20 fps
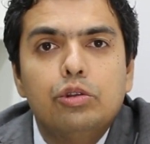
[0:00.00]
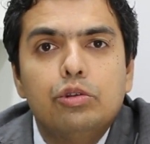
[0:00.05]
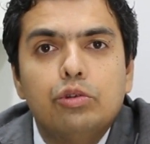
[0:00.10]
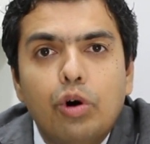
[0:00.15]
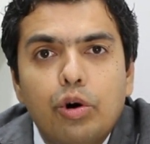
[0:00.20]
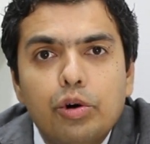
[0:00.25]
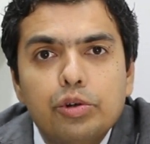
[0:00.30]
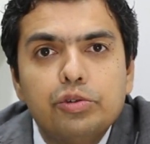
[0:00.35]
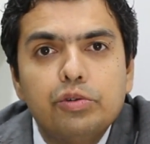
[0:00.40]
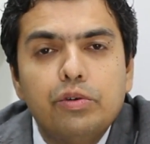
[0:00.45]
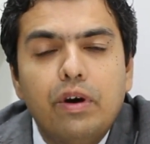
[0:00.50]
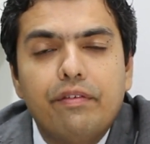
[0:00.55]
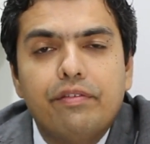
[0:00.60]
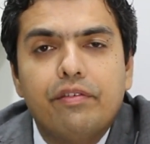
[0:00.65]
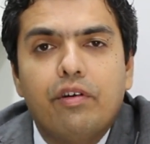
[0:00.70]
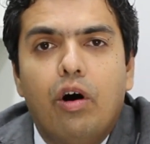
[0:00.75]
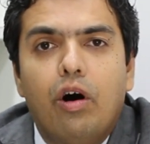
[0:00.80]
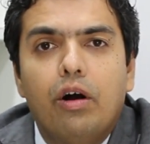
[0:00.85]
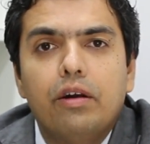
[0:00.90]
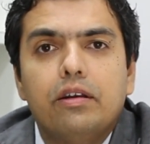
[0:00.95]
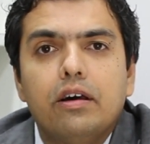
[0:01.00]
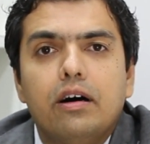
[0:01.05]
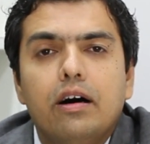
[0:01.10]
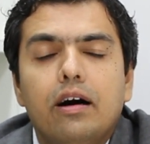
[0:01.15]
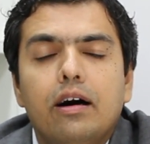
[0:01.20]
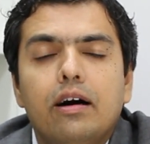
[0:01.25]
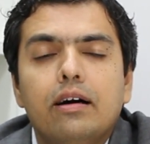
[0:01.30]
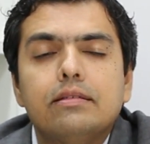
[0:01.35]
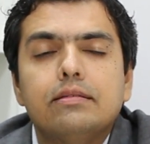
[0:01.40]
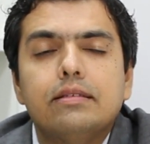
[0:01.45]
Those who have got
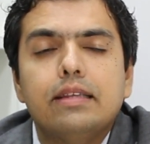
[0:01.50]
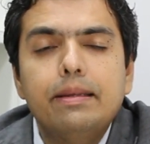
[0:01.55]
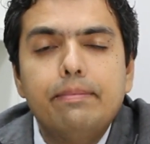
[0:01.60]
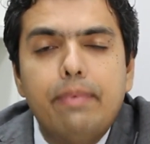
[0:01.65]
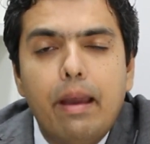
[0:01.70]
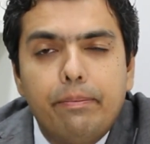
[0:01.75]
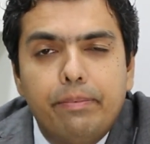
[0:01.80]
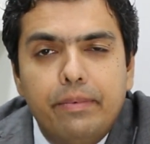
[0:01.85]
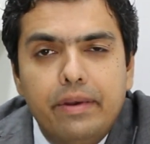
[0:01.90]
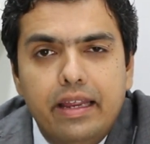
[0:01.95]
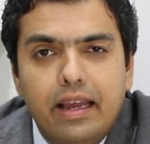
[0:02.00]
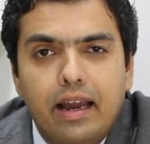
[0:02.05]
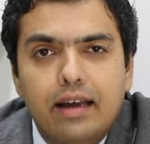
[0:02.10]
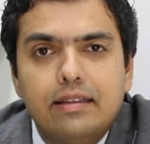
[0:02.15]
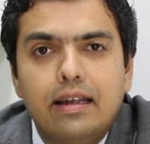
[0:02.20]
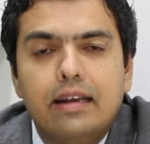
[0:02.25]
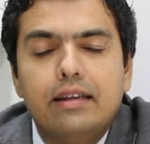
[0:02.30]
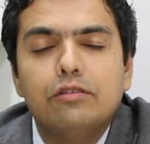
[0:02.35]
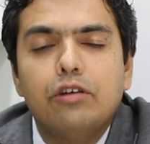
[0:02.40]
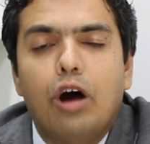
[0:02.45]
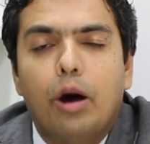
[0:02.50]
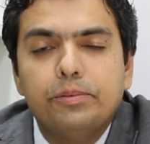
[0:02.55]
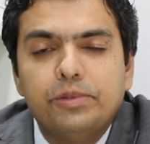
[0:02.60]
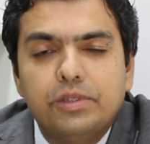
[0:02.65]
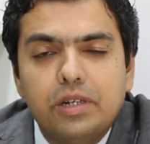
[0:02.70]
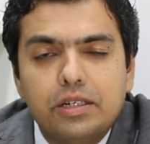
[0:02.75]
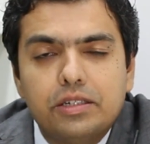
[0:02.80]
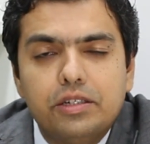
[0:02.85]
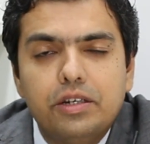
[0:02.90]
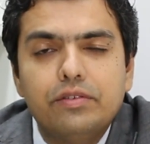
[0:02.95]
a sleep apnea, that is
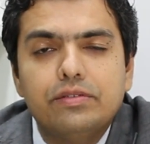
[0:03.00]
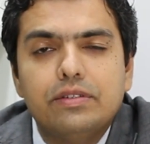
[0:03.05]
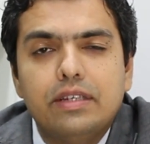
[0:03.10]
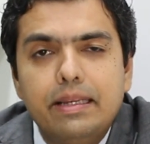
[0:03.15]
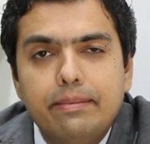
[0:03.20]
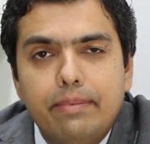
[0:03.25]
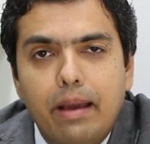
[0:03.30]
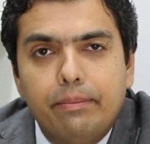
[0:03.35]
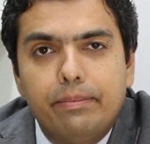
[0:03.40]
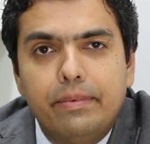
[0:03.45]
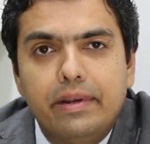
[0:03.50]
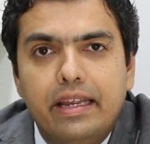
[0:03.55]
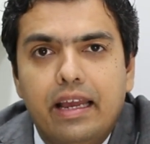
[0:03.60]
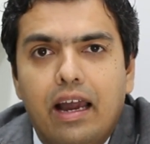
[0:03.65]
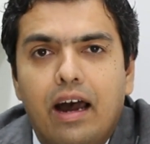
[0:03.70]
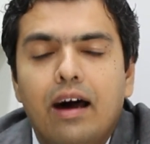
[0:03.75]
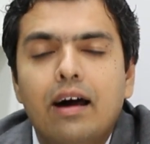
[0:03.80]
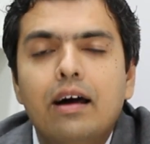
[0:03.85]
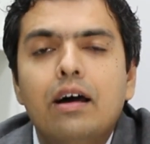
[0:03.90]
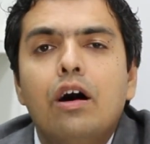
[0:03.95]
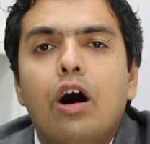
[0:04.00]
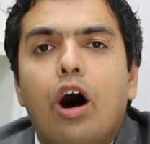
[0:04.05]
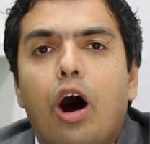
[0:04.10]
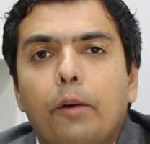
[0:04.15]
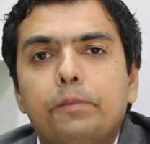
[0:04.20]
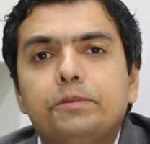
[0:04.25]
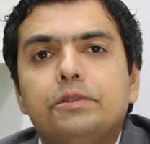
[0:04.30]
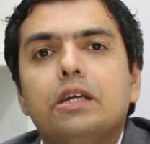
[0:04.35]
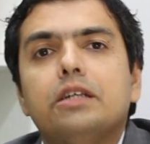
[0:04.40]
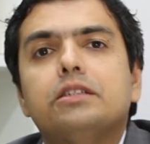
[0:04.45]
obstructive sleep apnea,
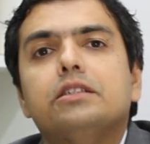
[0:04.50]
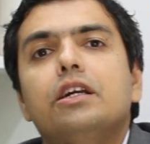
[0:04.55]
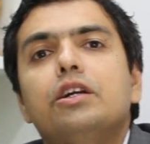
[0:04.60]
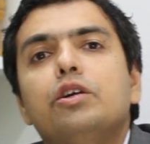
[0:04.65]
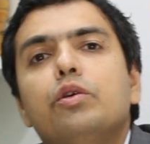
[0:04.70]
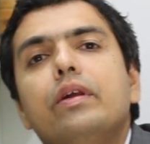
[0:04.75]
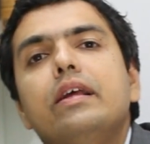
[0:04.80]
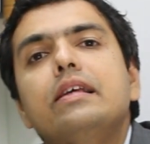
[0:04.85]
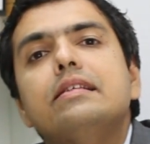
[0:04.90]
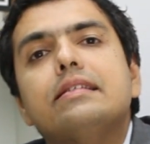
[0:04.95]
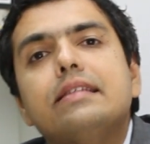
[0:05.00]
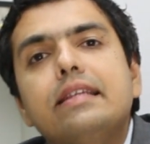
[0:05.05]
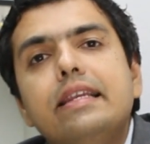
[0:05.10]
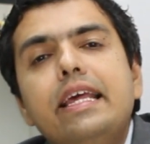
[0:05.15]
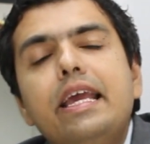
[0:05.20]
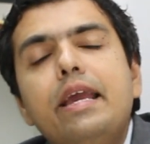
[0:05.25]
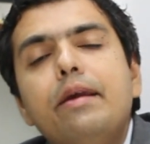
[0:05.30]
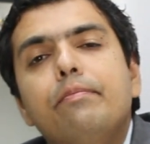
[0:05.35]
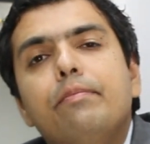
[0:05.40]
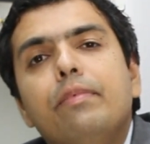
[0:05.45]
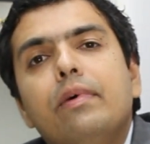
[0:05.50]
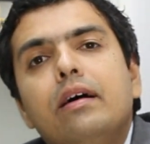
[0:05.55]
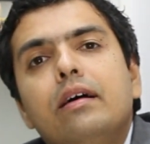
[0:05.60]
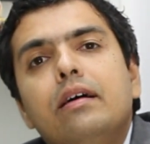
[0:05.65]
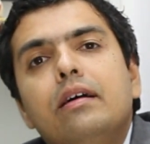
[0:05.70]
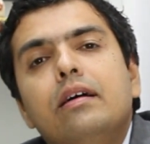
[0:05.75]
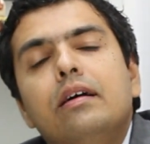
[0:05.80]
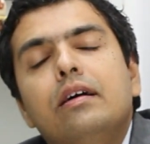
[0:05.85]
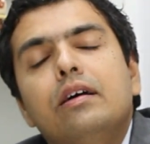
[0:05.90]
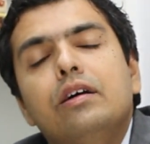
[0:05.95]
obstruction during
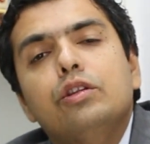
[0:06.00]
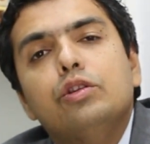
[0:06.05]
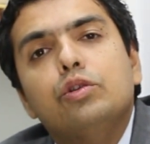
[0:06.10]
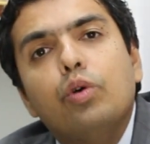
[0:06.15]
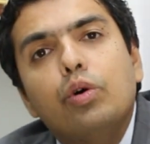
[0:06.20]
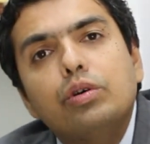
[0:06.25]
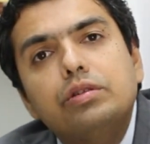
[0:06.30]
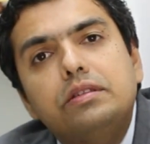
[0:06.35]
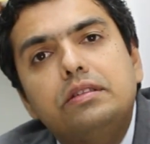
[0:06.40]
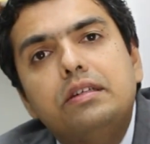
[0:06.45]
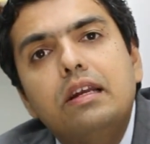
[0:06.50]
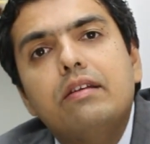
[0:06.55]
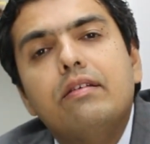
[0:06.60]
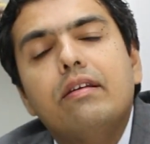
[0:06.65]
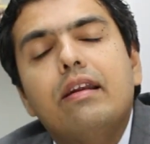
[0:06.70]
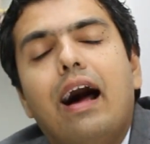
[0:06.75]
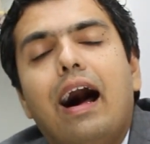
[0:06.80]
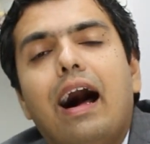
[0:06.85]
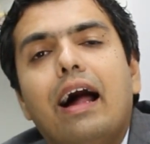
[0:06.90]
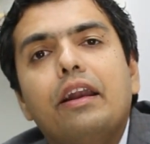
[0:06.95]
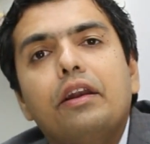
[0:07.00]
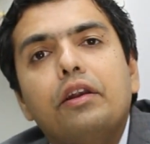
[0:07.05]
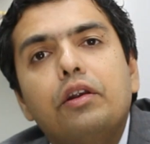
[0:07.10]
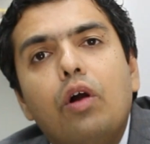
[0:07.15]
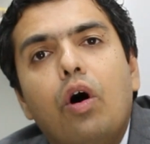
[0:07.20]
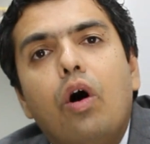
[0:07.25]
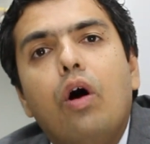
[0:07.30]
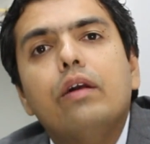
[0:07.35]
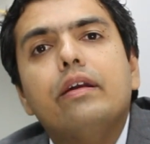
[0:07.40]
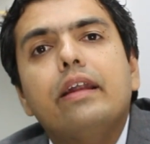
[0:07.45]
sleep, those children are
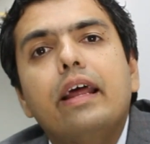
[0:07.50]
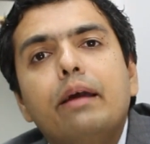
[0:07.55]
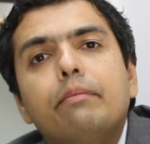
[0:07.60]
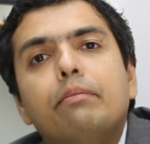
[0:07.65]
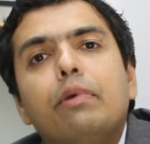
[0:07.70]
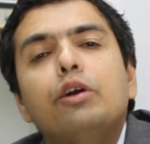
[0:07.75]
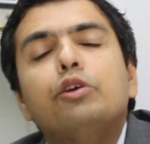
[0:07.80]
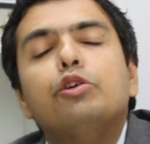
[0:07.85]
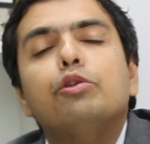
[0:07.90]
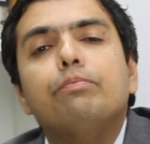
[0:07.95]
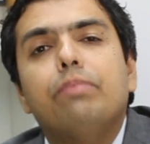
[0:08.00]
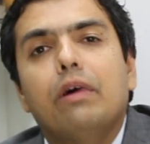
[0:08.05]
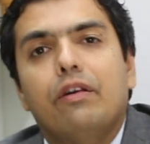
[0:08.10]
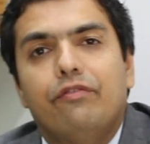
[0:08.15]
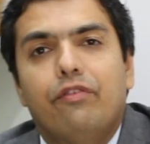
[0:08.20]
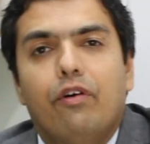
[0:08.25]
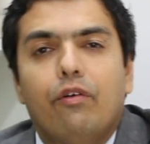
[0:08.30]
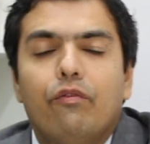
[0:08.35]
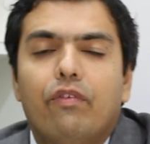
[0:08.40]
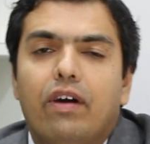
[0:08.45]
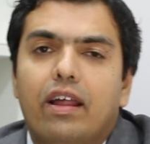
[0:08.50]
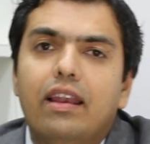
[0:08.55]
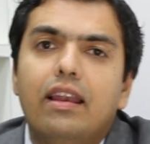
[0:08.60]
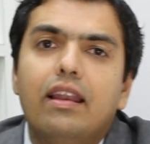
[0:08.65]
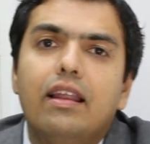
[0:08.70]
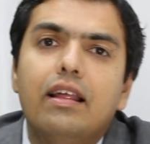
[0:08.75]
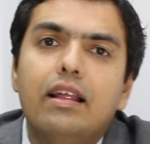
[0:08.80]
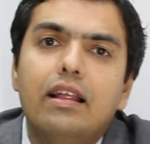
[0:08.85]
not able to perform well.